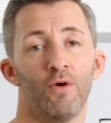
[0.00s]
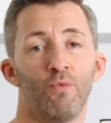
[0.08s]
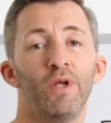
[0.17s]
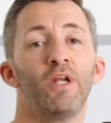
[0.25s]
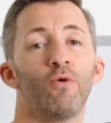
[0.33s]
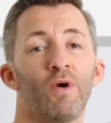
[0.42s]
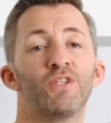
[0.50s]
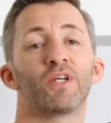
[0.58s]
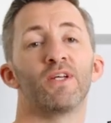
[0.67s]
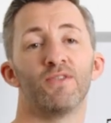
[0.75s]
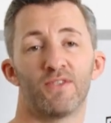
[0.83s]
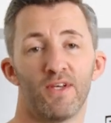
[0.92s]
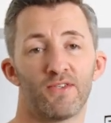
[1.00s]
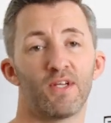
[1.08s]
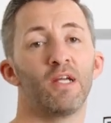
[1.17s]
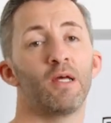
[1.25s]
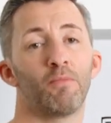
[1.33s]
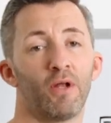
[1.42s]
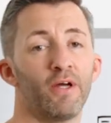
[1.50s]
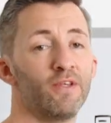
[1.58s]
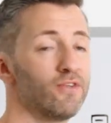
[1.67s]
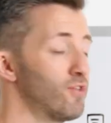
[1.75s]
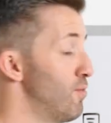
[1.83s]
We need a way to consistently apply this